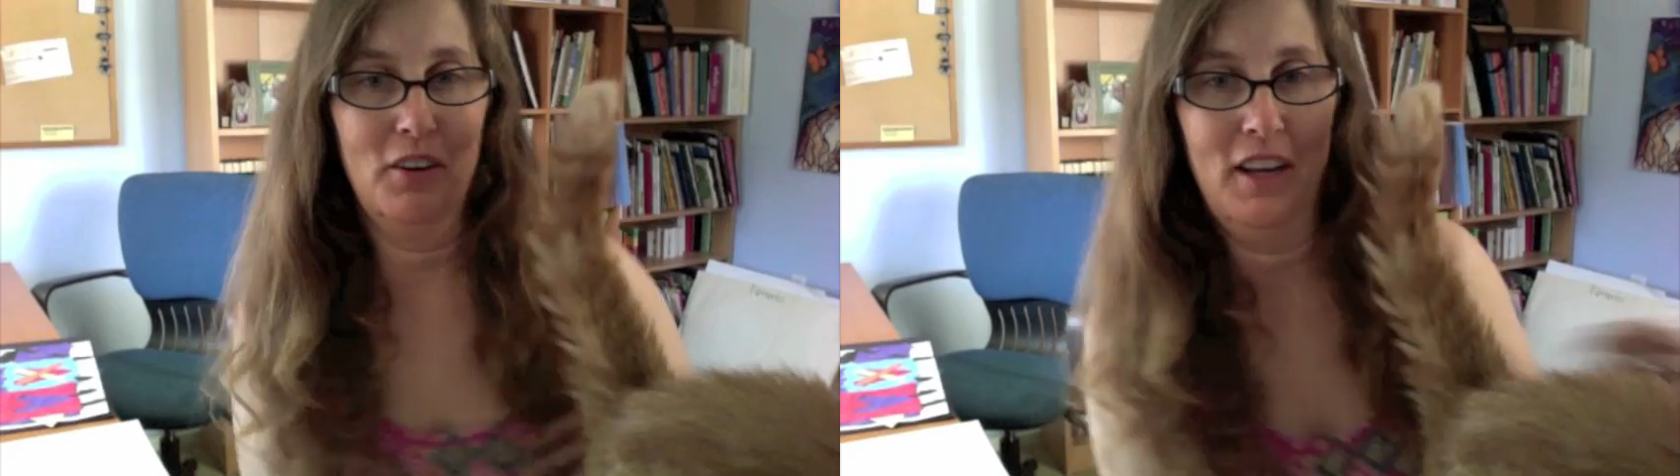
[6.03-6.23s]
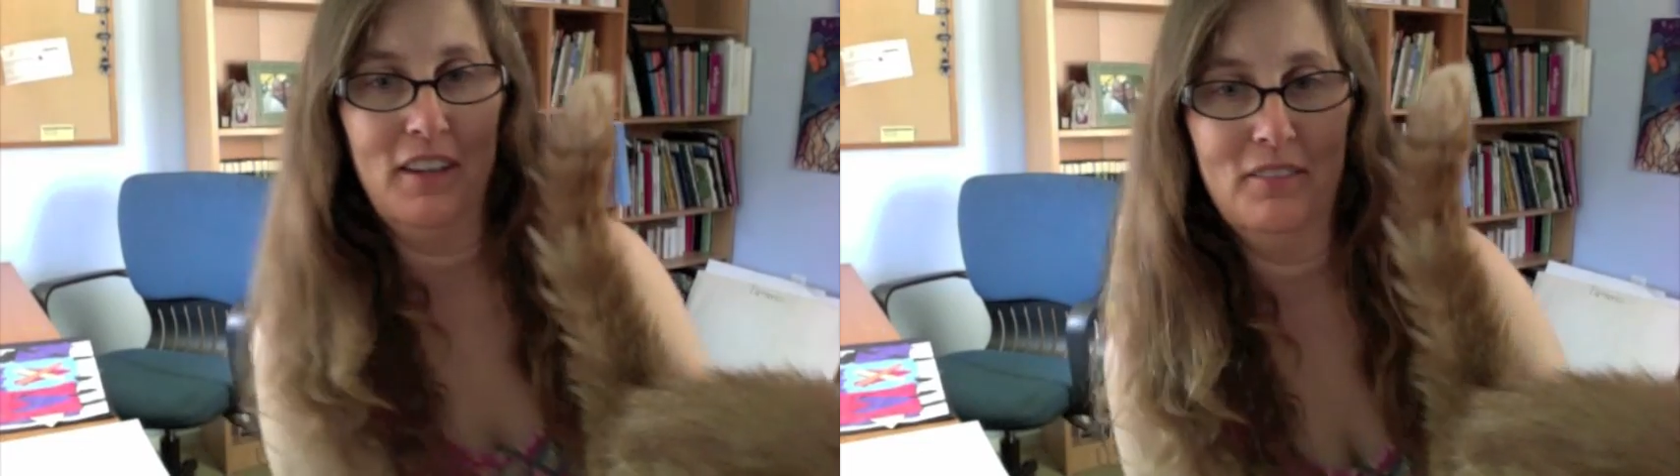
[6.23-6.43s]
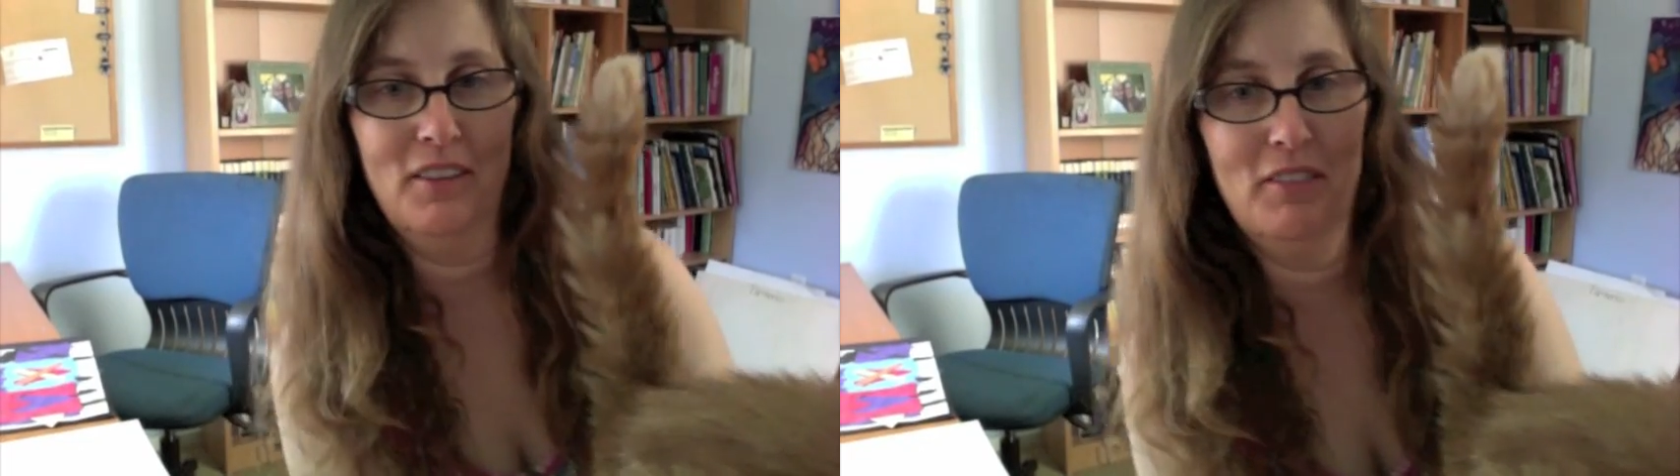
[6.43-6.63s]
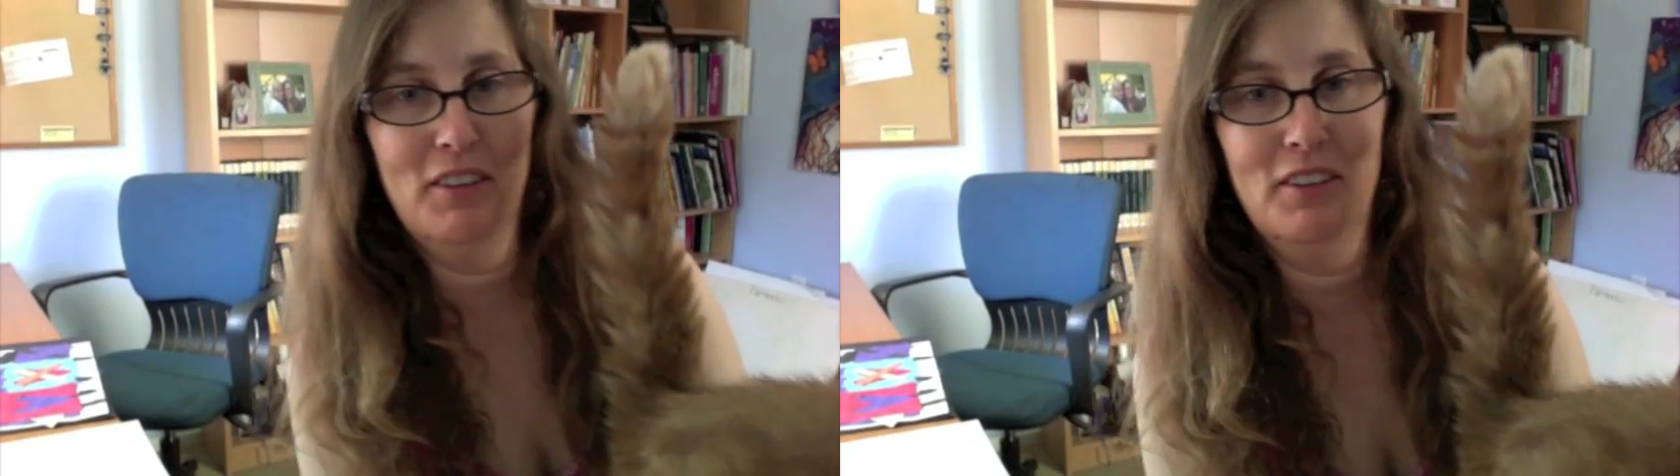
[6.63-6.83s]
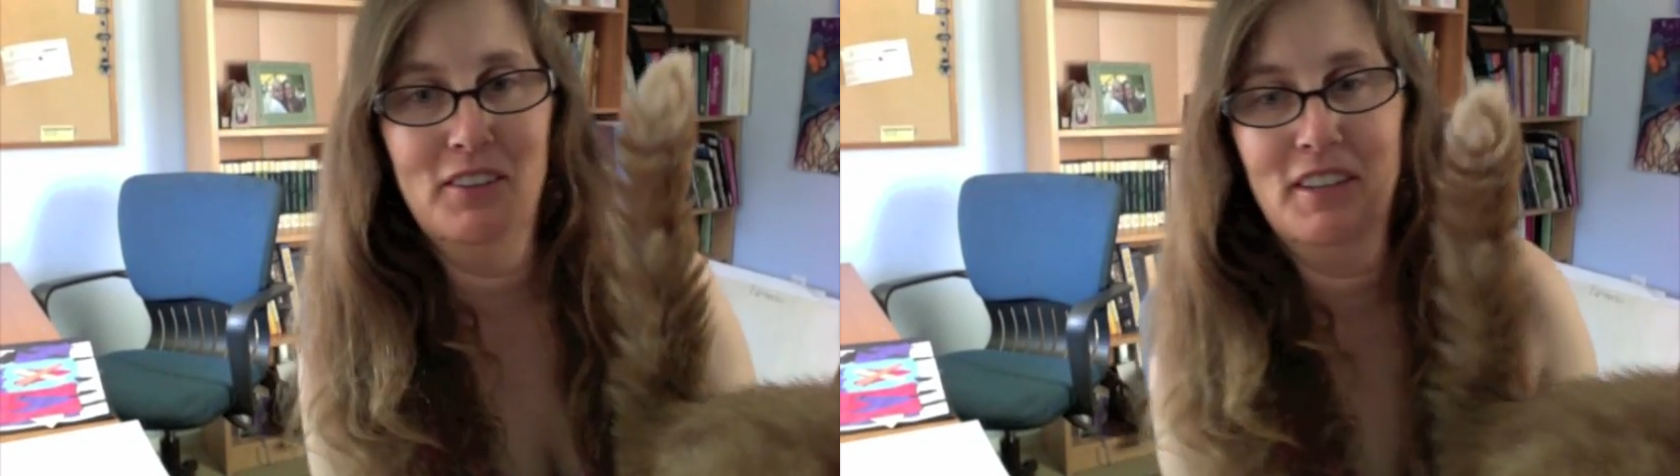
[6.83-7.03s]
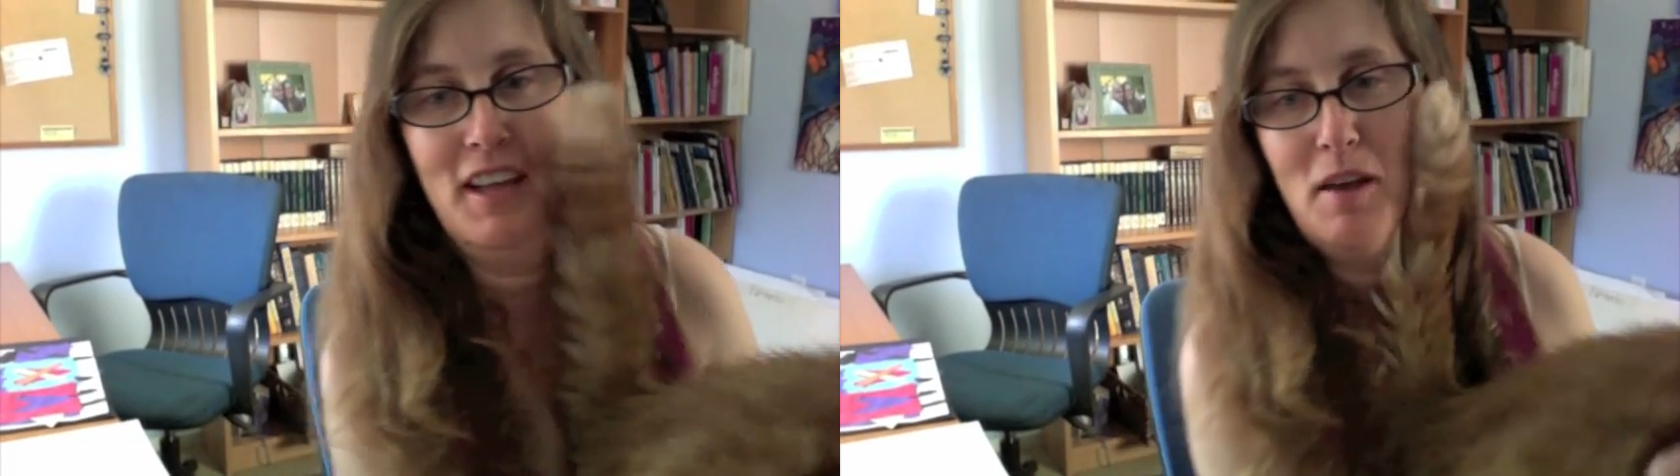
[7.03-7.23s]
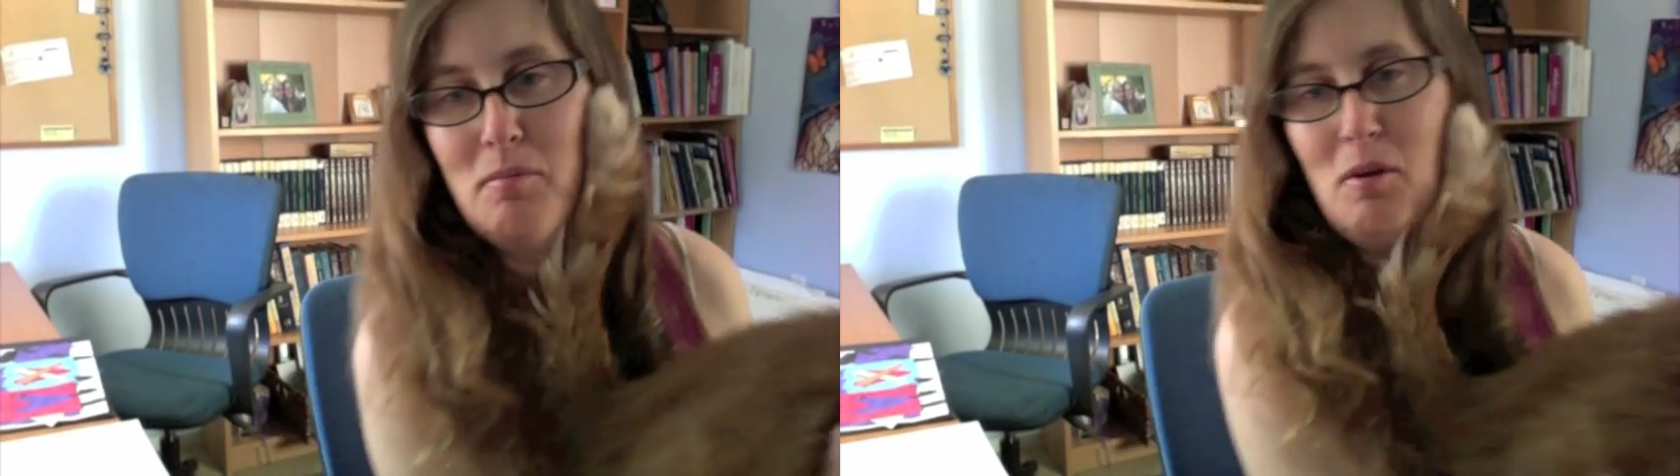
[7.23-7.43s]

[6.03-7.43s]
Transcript: Okay, we have a little cat